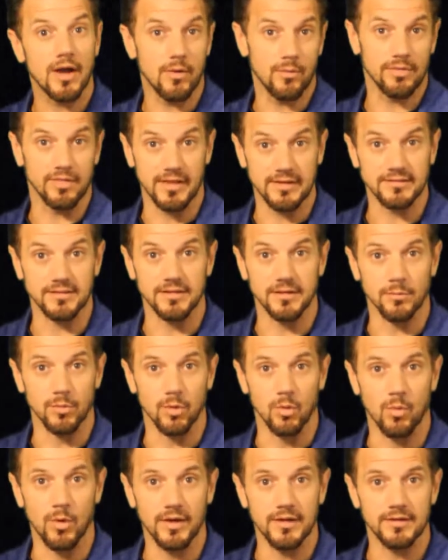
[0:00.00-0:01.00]
with lesson
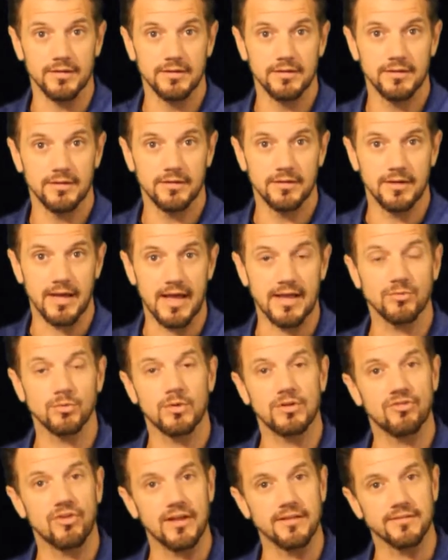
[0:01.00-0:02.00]
number 1. As
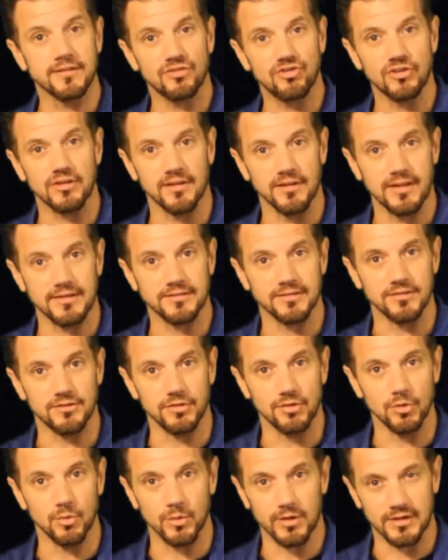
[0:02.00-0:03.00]
we transition to lesson
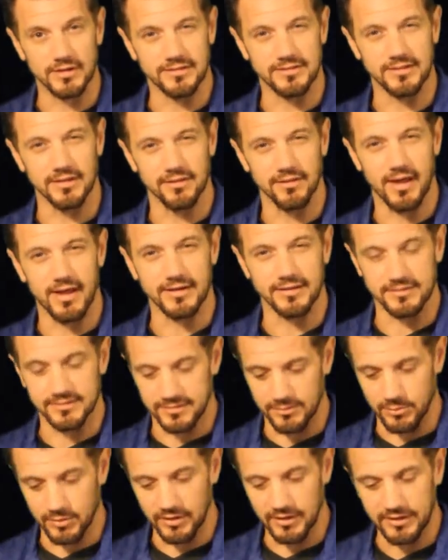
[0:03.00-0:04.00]
2, we're going to see a lot of
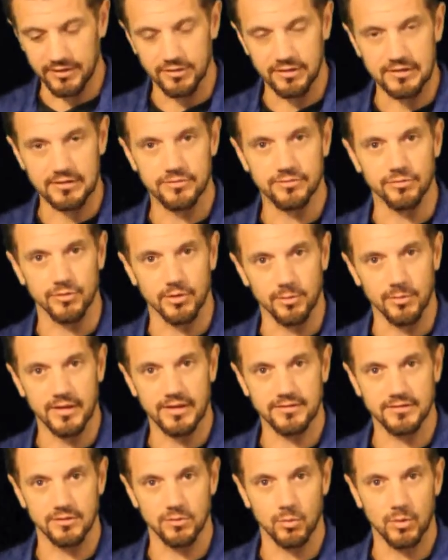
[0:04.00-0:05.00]
similarities from
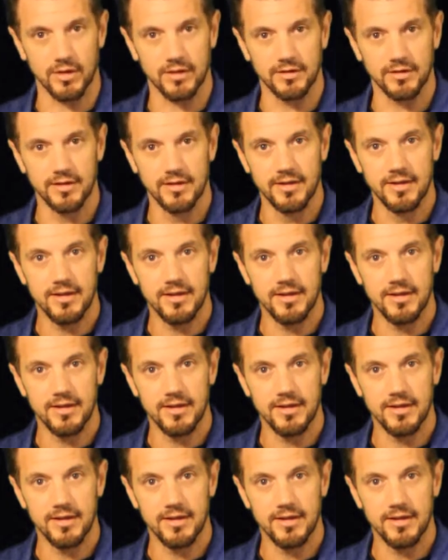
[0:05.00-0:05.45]
lesson 1